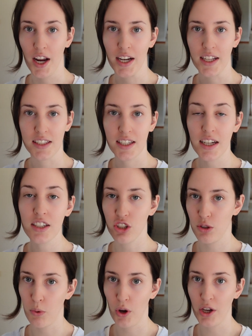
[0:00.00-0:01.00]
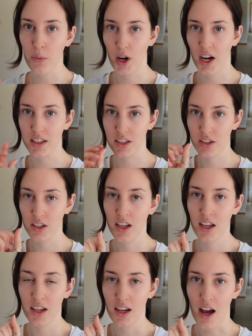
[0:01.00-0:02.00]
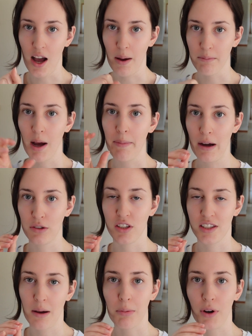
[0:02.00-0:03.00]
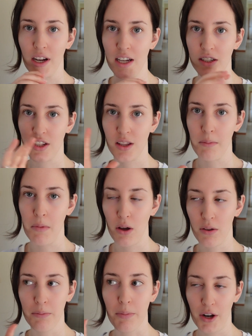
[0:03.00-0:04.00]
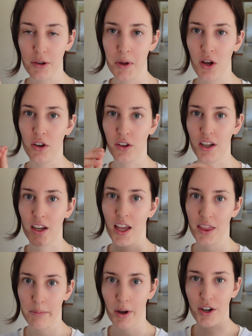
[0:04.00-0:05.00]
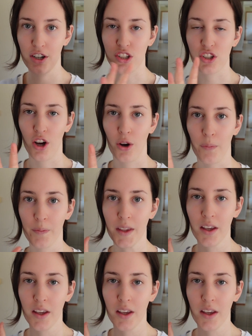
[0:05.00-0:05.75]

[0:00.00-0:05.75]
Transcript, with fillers: And it's getting to the point where it's um, about to separate into the buttermilk and the butter. So